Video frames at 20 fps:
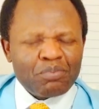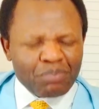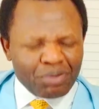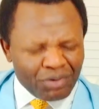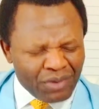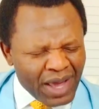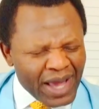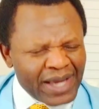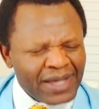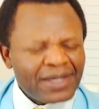
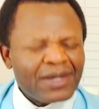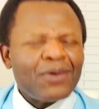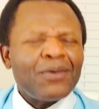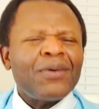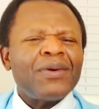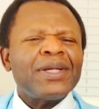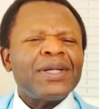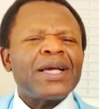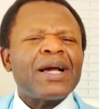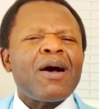Pray in the
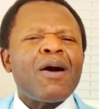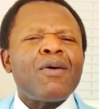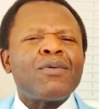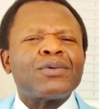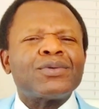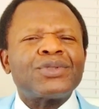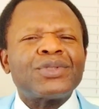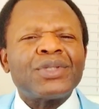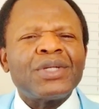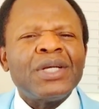Holy
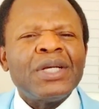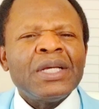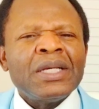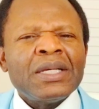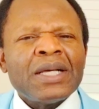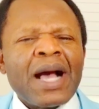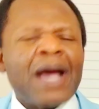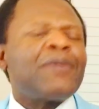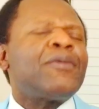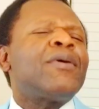Ghost.
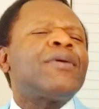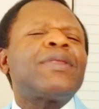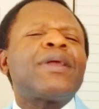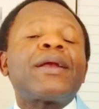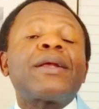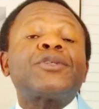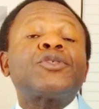I know there